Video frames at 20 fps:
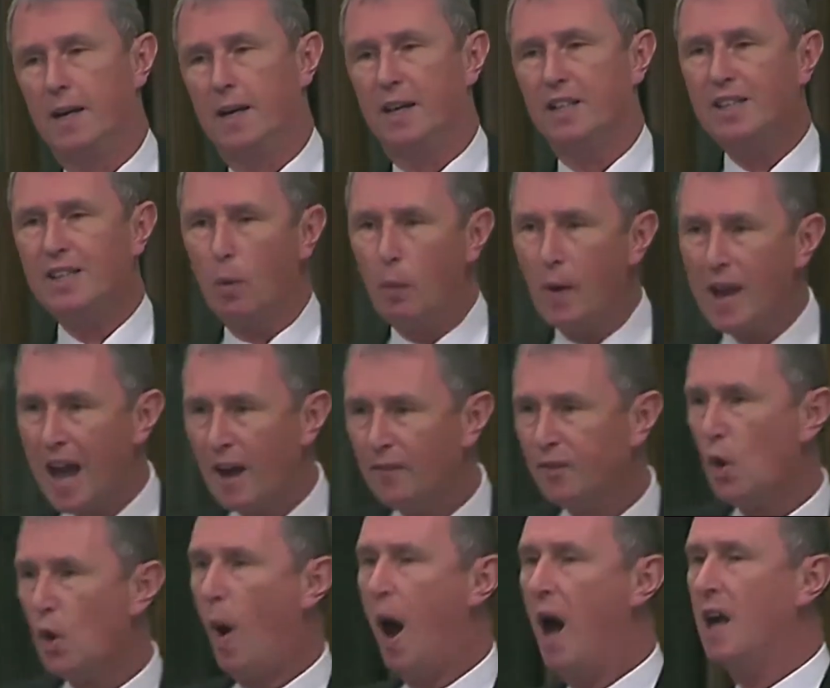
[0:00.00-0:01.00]
is that we
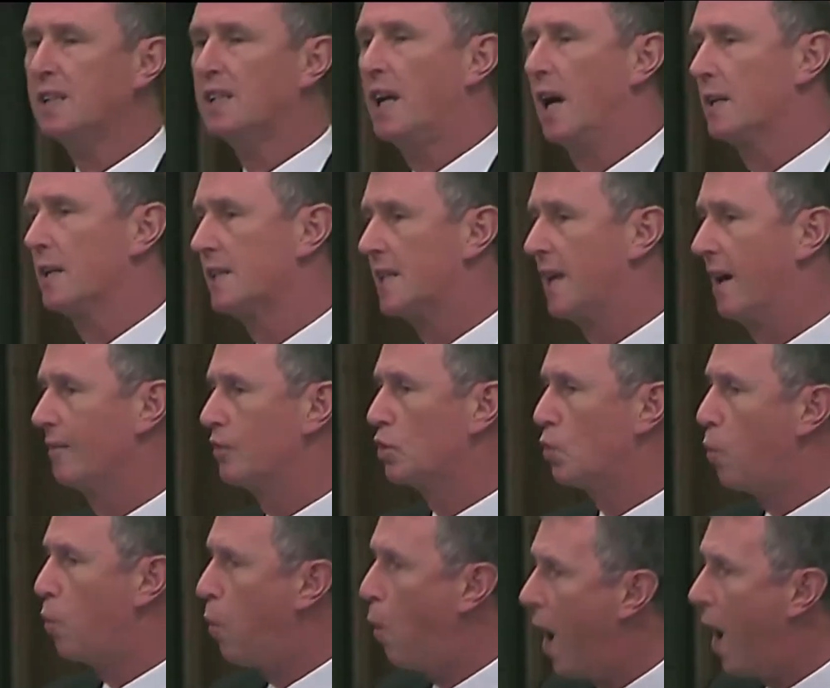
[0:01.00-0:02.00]
have to ask ourselves
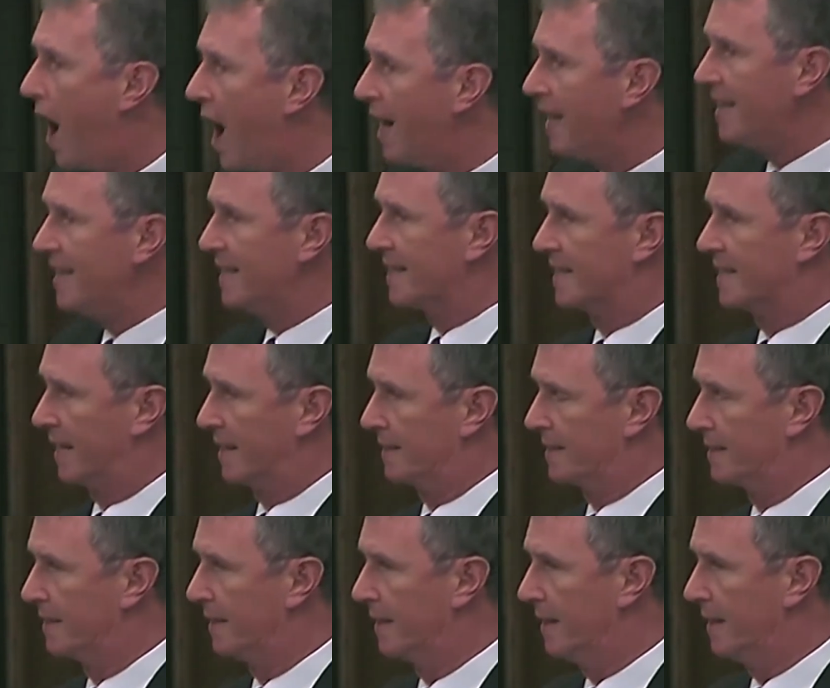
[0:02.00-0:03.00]
why is
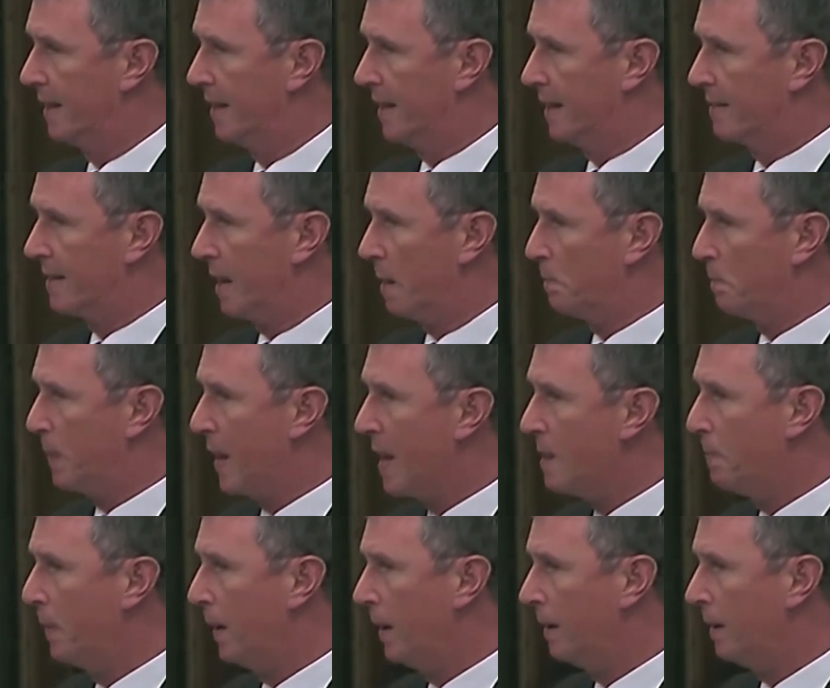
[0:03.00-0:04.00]
it that
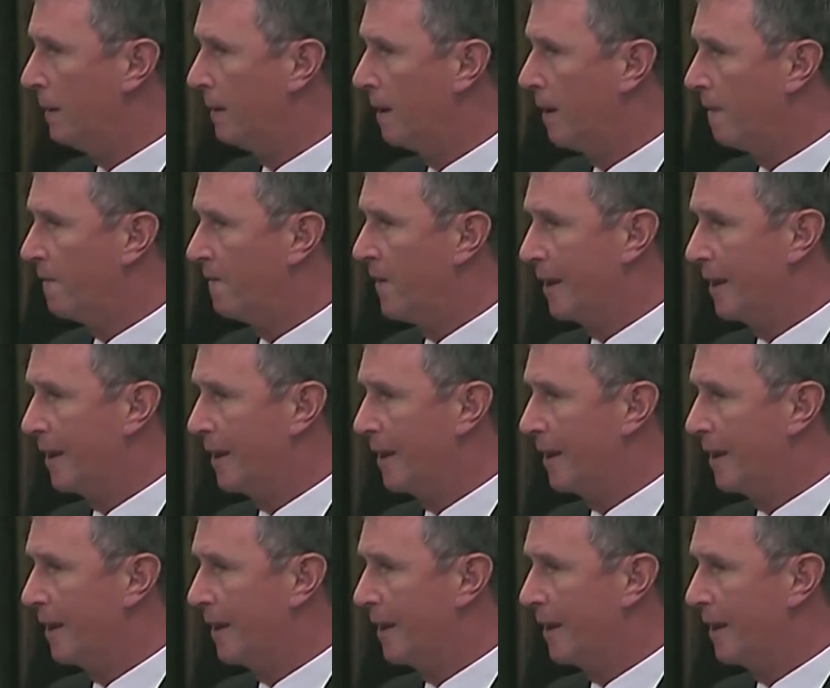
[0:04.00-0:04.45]
people